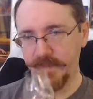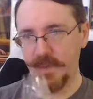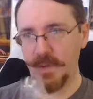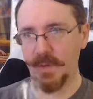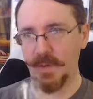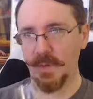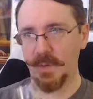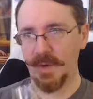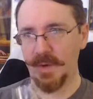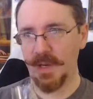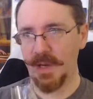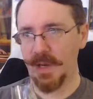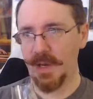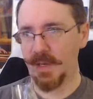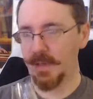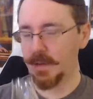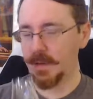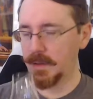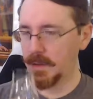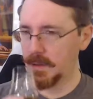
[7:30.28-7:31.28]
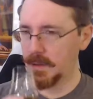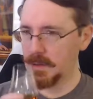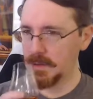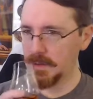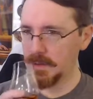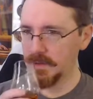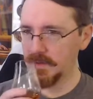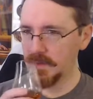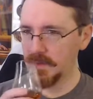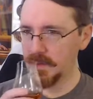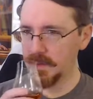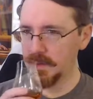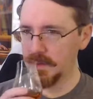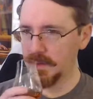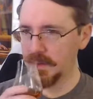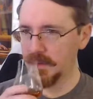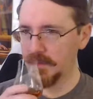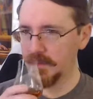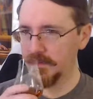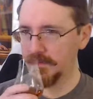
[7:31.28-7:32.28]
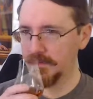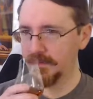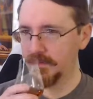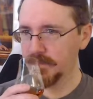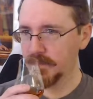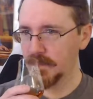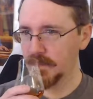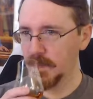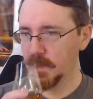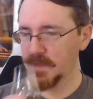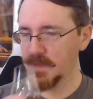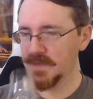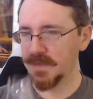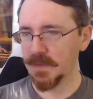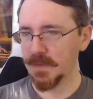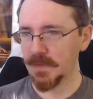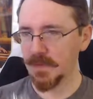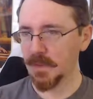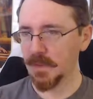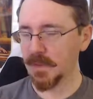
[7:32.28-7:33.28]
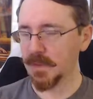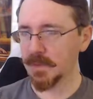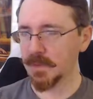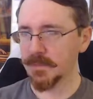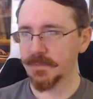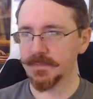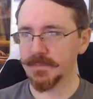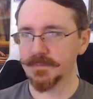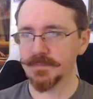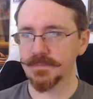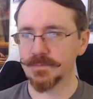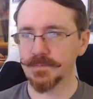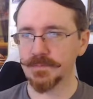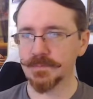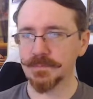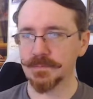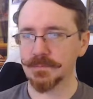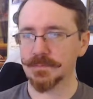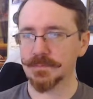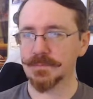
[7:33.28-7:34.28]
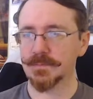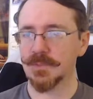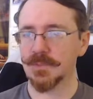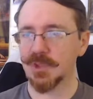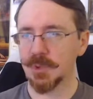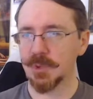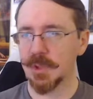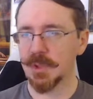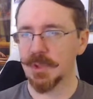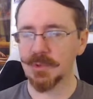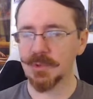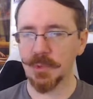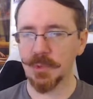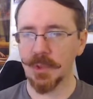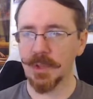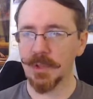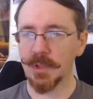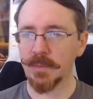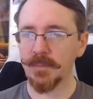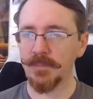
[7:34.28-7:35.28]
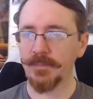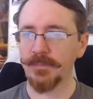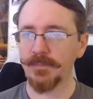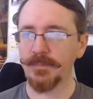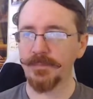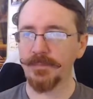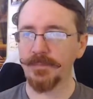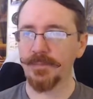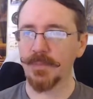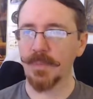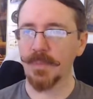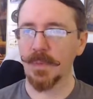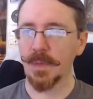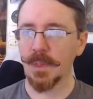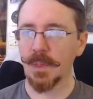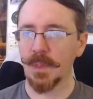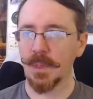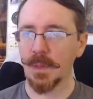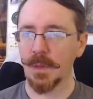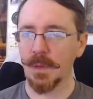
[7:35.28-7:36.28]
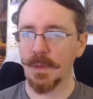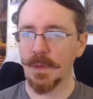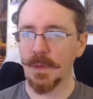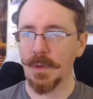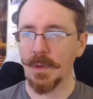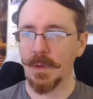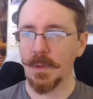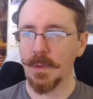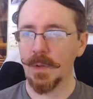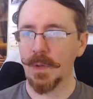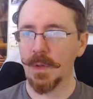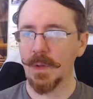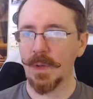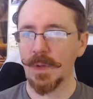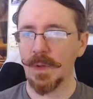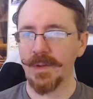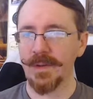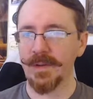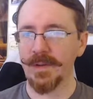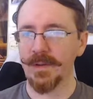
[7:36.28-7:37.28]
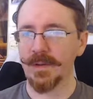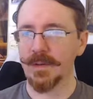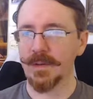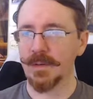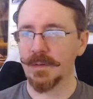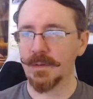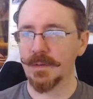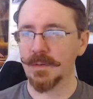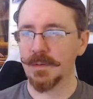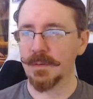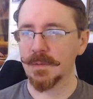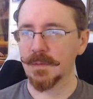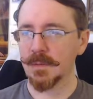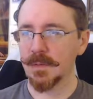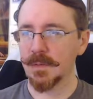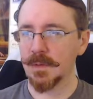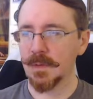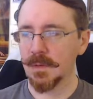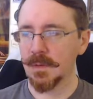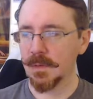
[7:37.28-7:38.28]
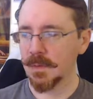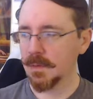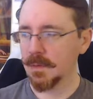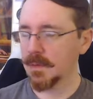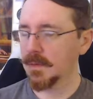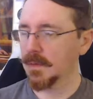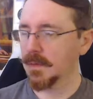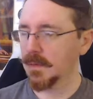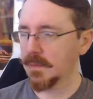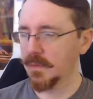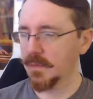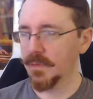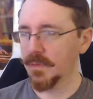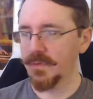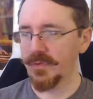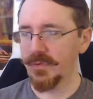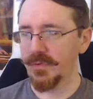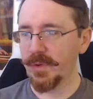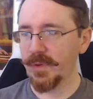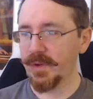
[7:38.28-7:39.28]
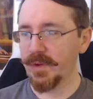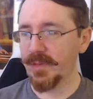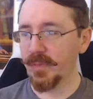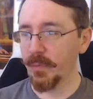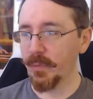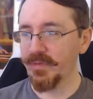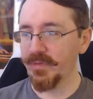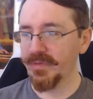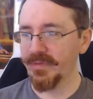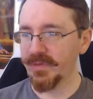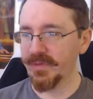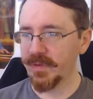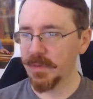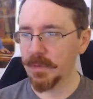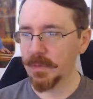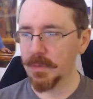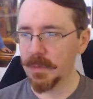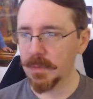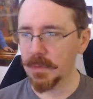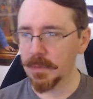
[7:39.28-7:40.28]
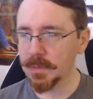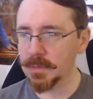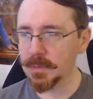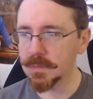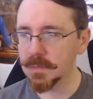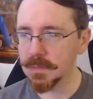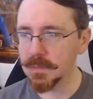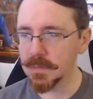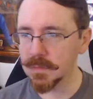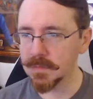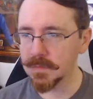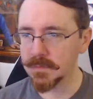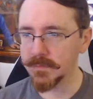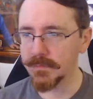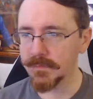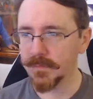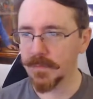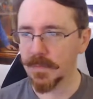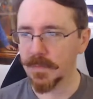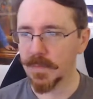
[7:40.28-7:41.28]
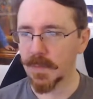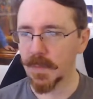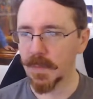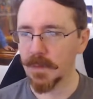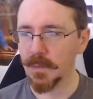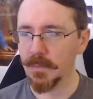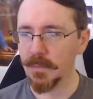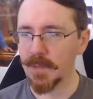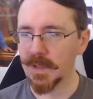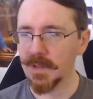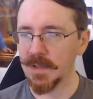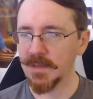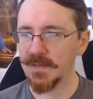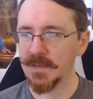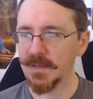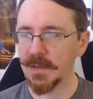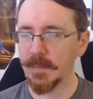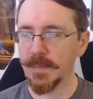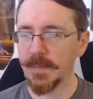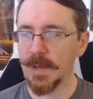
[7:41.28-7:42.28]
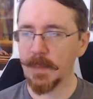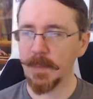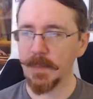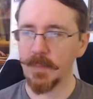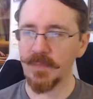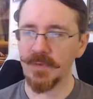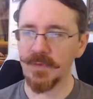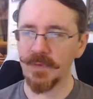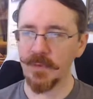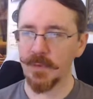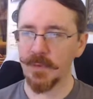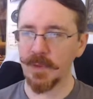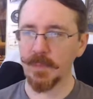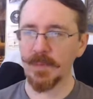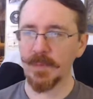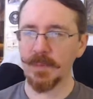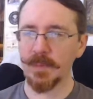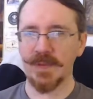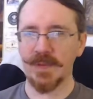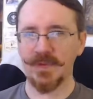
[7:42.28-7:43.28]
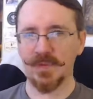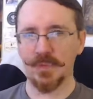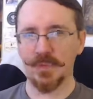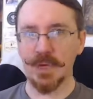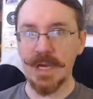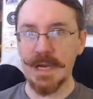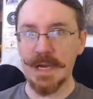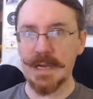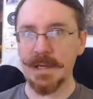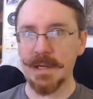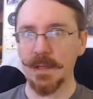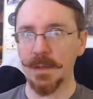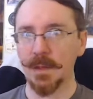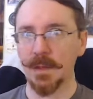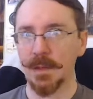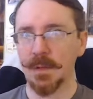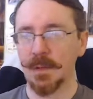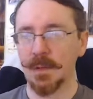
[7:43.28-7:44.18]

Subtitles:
Oh, God. That's good. Whiskey Nose, welcome. Schwalkish, welcome. We are all here to enjoy the whiskey. Whoa. Oh, man, I still got pop-ups showing up on my screen.